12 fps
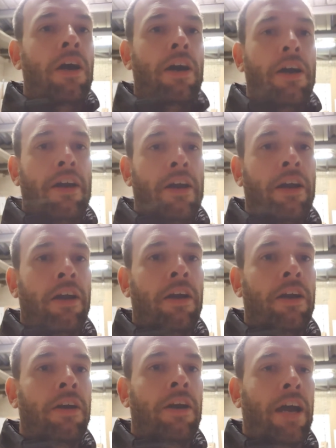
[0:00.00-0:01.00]

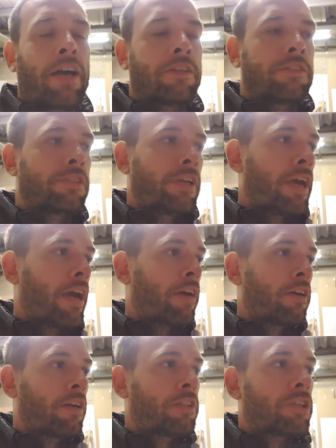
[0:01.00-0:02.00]
and yeah,
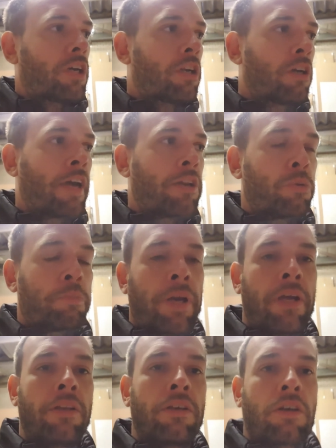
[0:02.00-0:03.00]
it's going to end up being